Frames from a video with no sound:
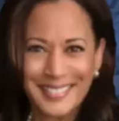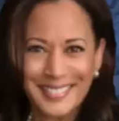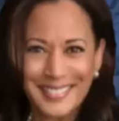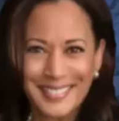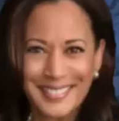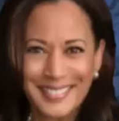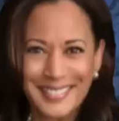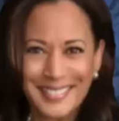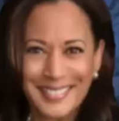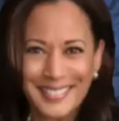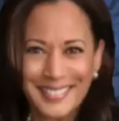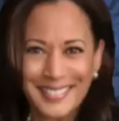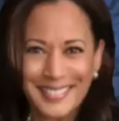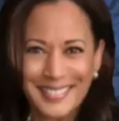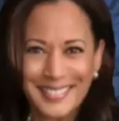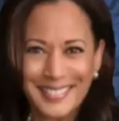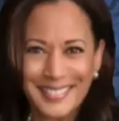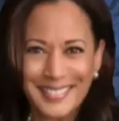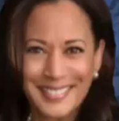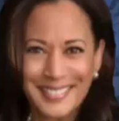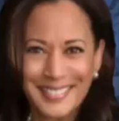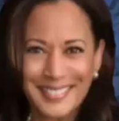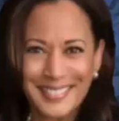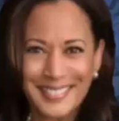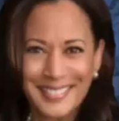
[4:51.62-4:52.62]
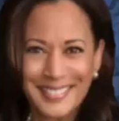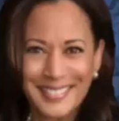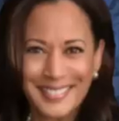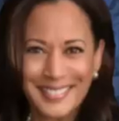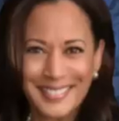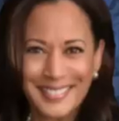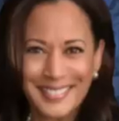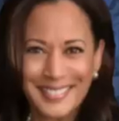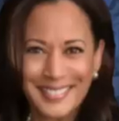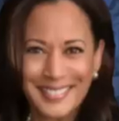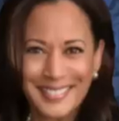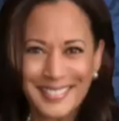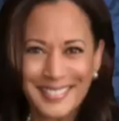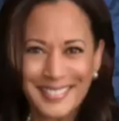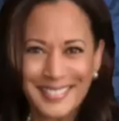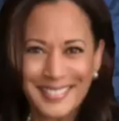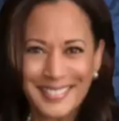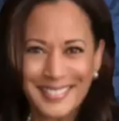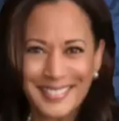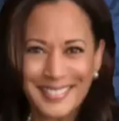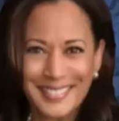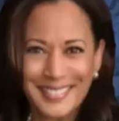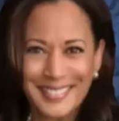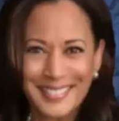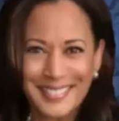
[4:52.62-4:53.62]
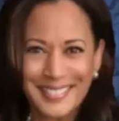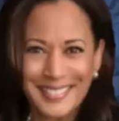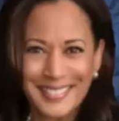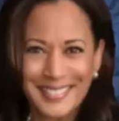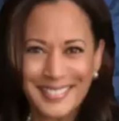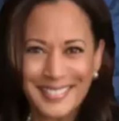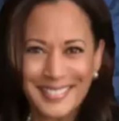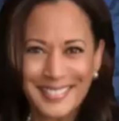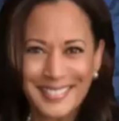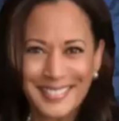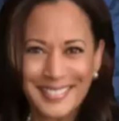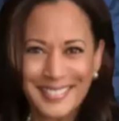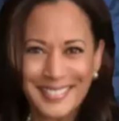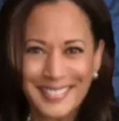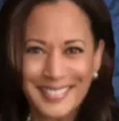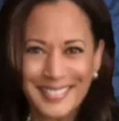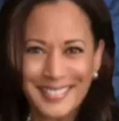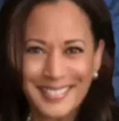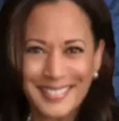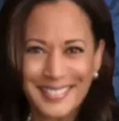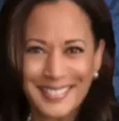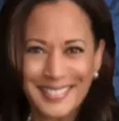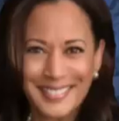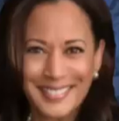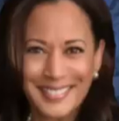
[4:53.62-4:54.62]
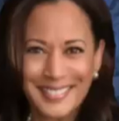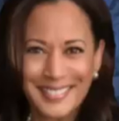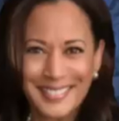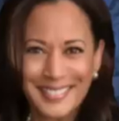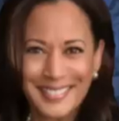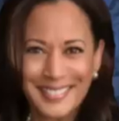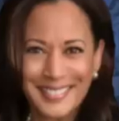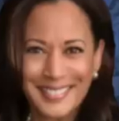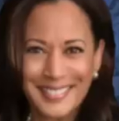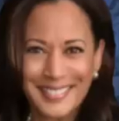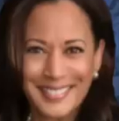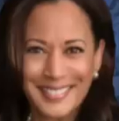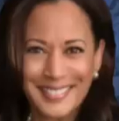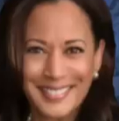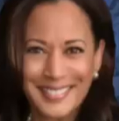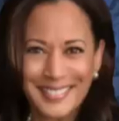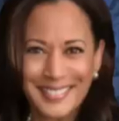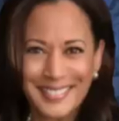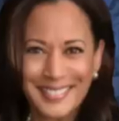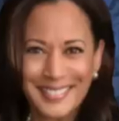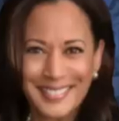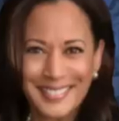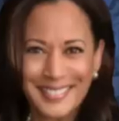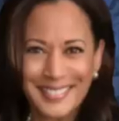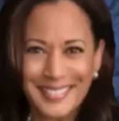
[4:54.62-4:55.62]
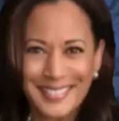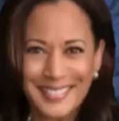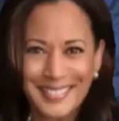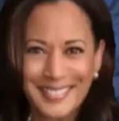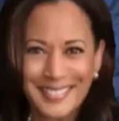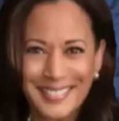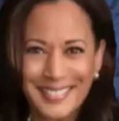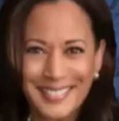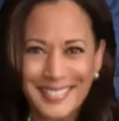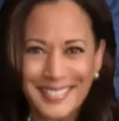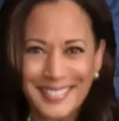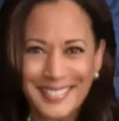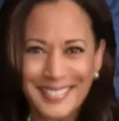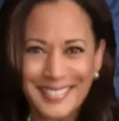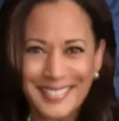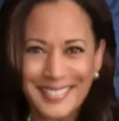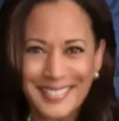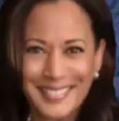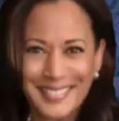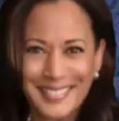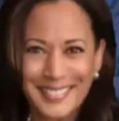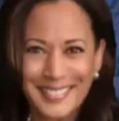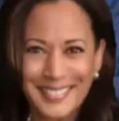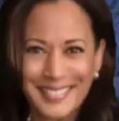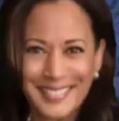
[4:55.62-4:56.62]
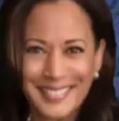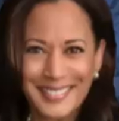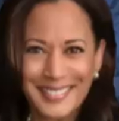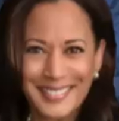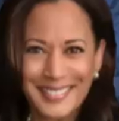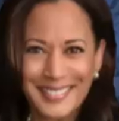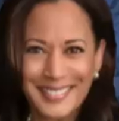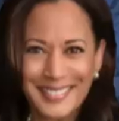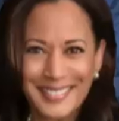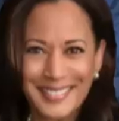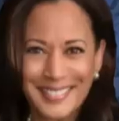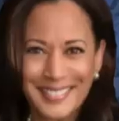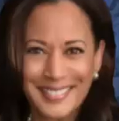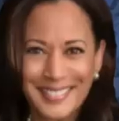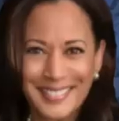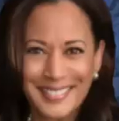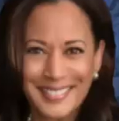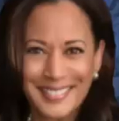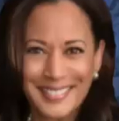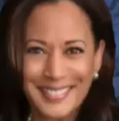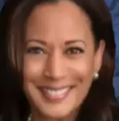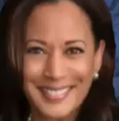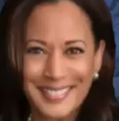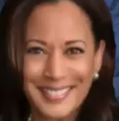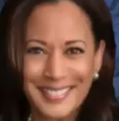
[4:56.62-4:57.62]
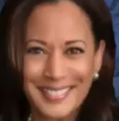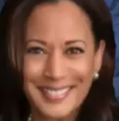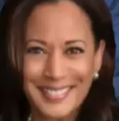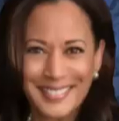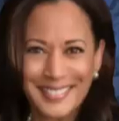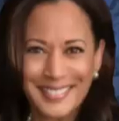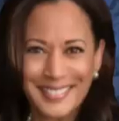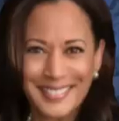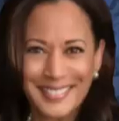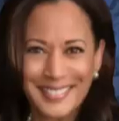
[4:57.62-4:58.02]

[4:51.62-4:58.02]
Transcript: (silent)